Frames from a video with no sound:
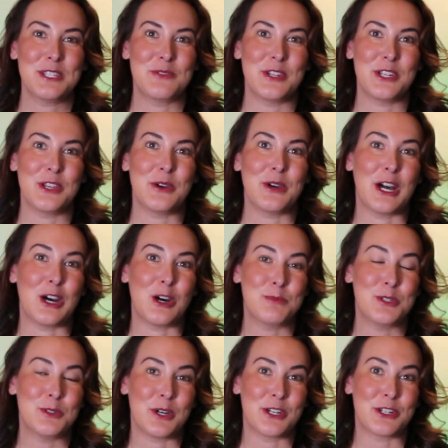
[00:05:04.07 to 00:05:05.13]
this video
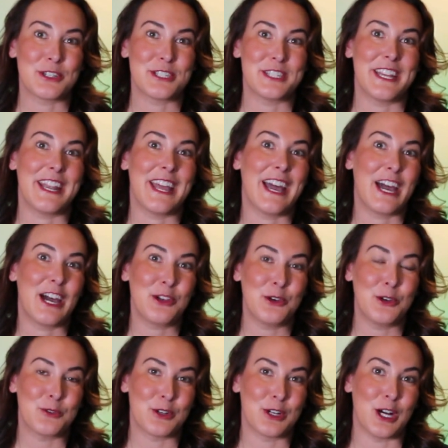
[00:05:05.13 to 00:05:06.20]
helped you understand how
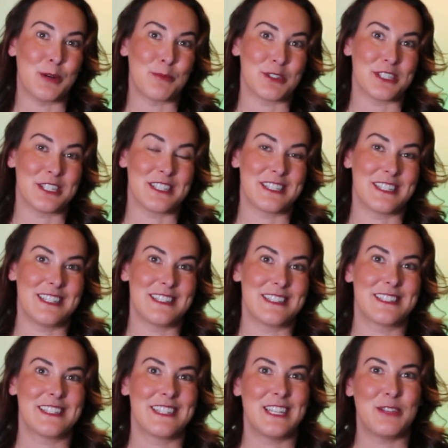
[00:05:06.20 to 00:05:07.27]
to overcome
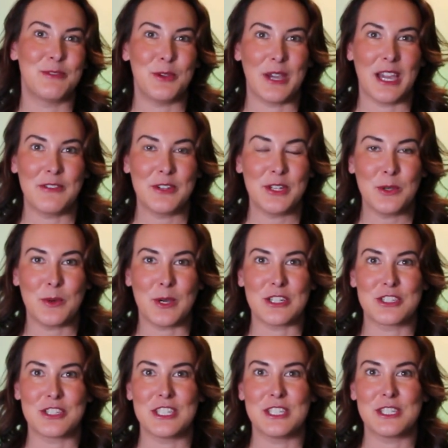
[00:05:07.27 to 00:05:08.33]
resistance. If you have any
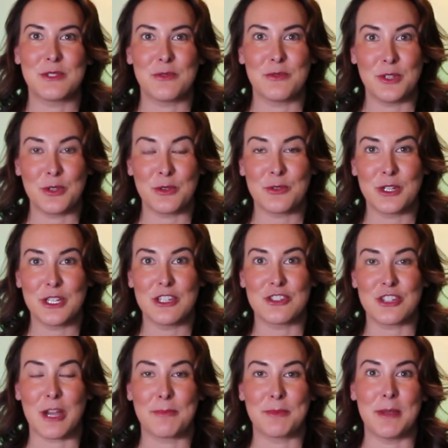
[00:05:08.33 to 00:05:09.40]
questions, feel free
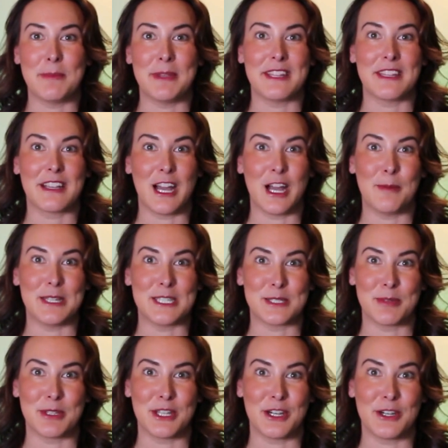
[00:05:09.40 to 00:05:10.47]
to drop them in the
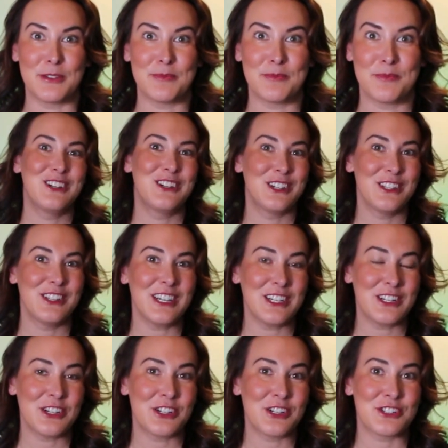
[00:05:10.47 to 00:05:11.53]
comments below. Good luck
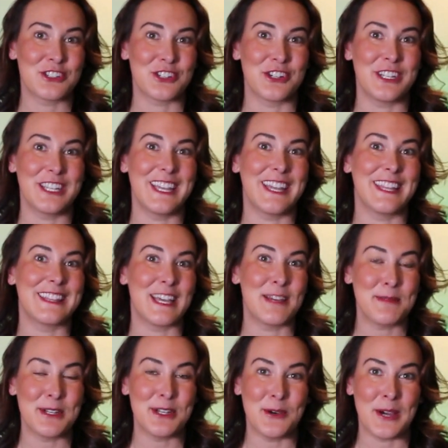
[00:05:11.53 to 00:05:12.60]
on your journey and let
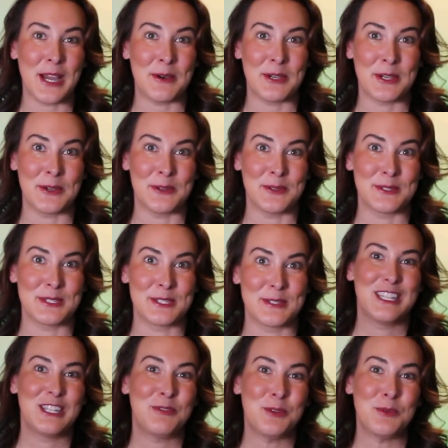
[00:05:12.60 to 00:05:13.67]
me know how it goes.
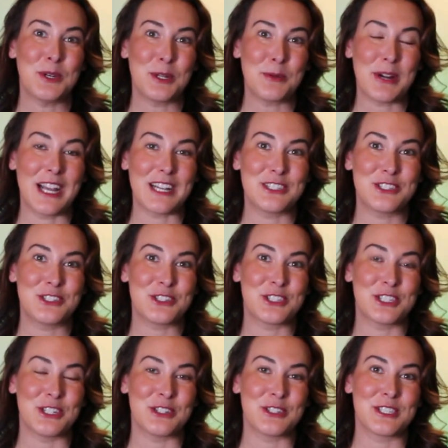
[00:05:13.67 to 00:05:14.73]
If you want to practice
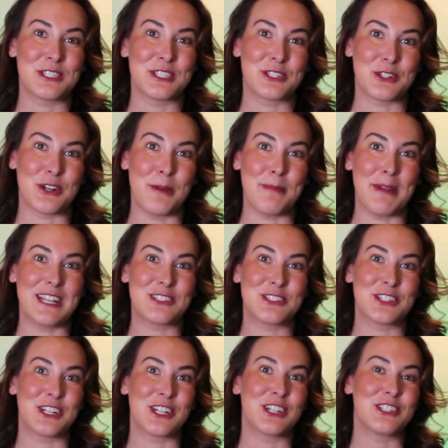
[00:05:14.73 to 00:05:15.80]
your skills as a Scrum
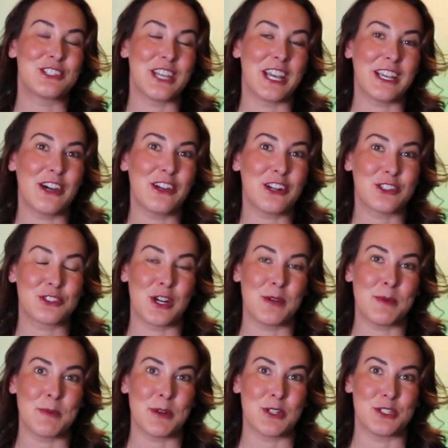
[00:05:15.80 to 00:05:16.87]
Master, check out our
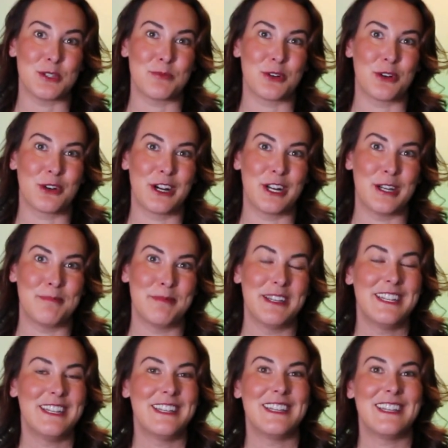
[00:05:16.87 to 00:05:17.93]
Scrum Immersion program.
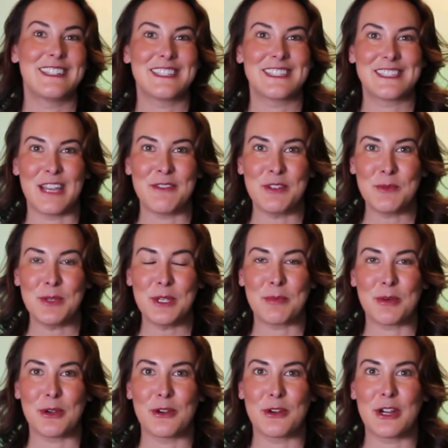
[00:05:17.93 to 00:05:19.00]
It's a
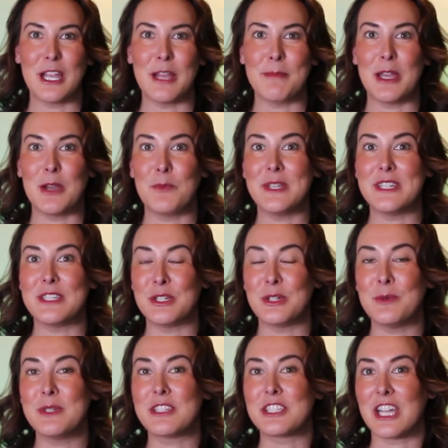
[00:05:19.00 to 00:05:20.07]
7-week program and we
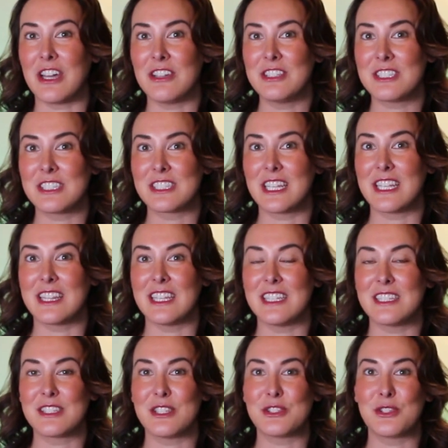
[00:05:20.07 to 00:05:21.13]
deal with challenges like
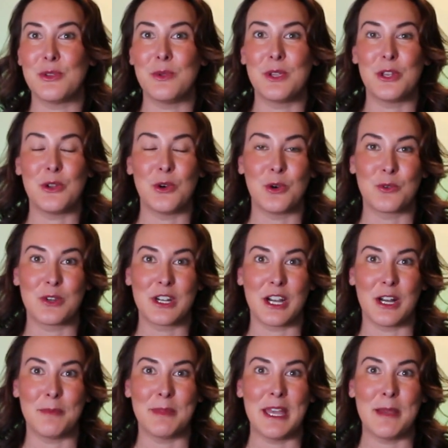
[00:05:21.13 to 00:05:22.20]
this so you can
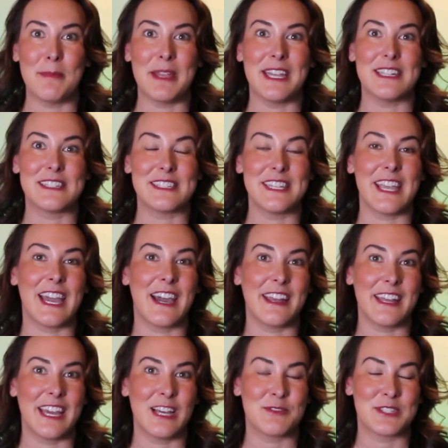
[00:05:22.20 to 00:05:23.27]
overcome them and see
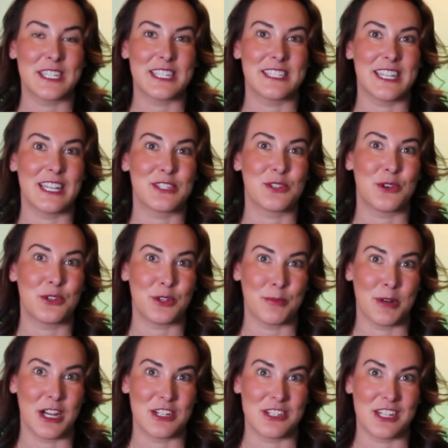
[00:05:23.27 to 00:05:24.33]
how to have success on
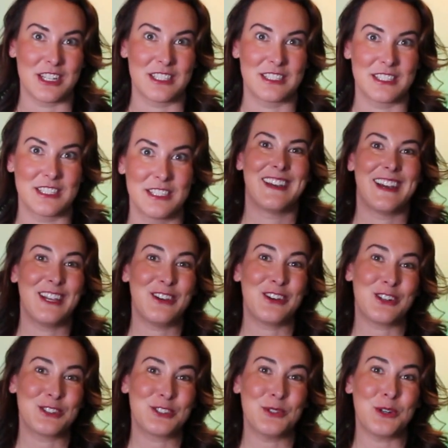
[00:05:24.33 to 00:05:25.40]
your project.
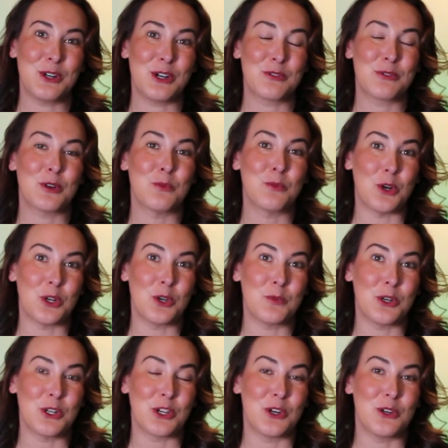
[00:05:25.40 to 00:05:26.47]
I also offer
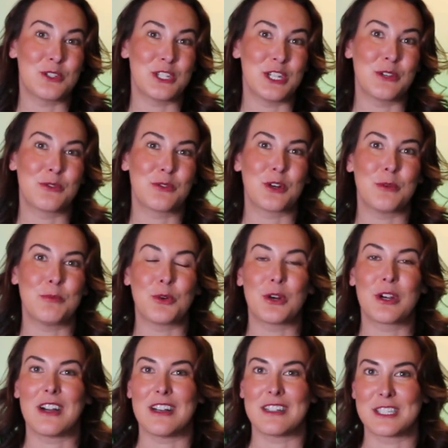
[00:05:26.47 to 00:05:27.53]
one-on-one coaching for a
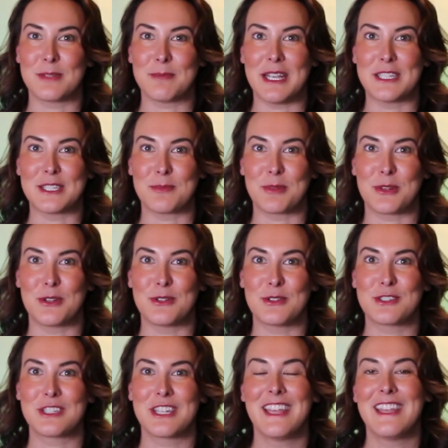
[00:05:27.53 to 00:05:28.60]
more customized
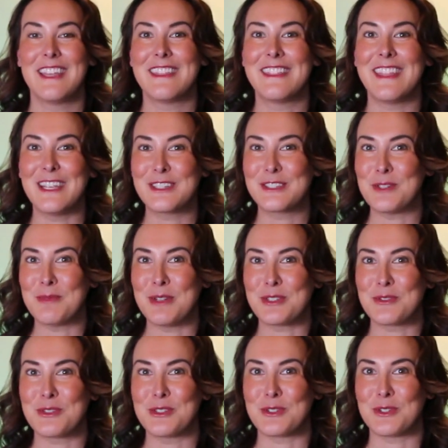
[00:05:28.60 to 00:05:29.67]
approach. Thanks so
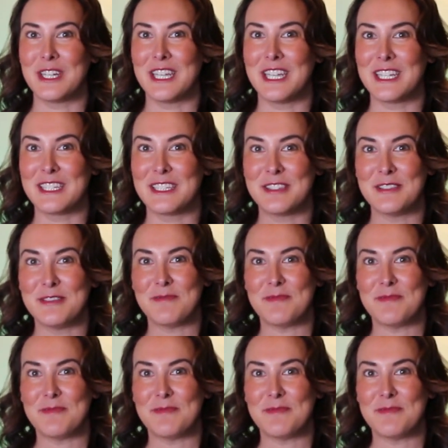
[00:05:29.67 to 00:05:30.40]
much for joining.